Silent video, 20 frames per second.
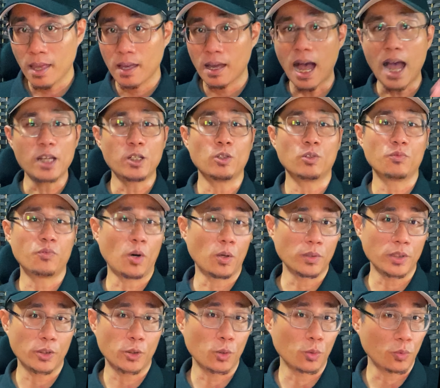I look
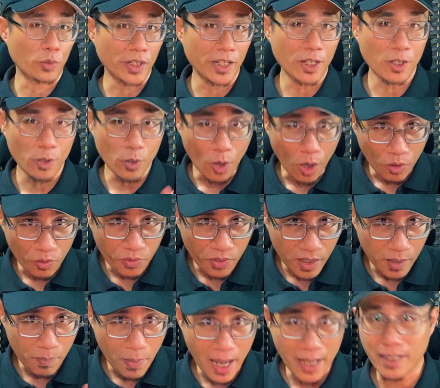forward to reading your
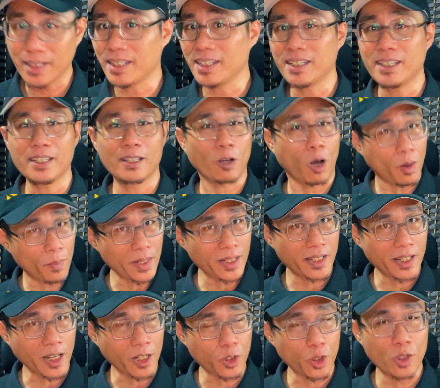feedback in the comment
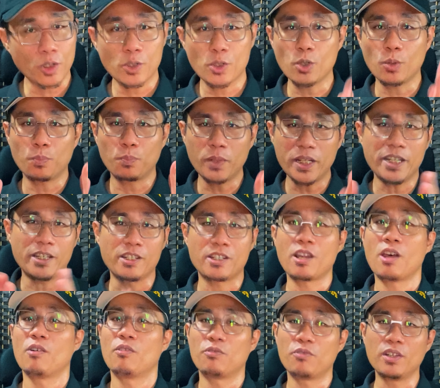section, so please
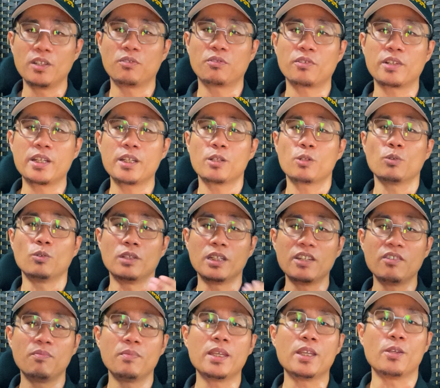feel free to
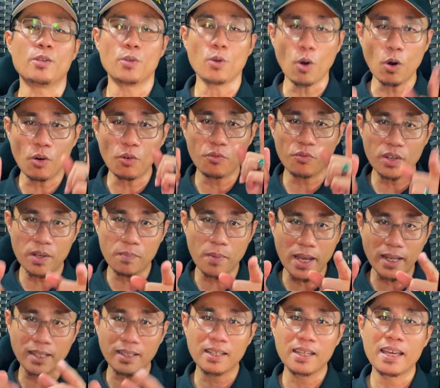leave me your
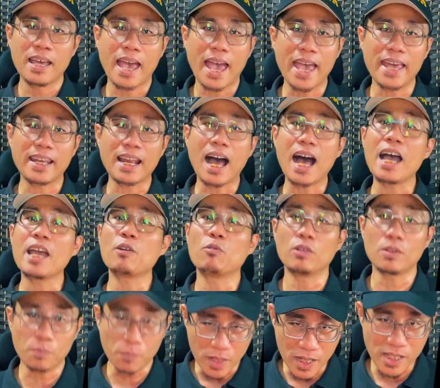feedback and I will
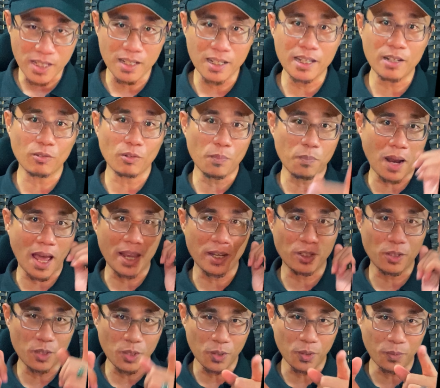personally reply
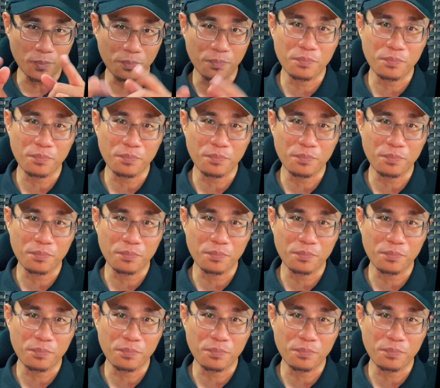to you.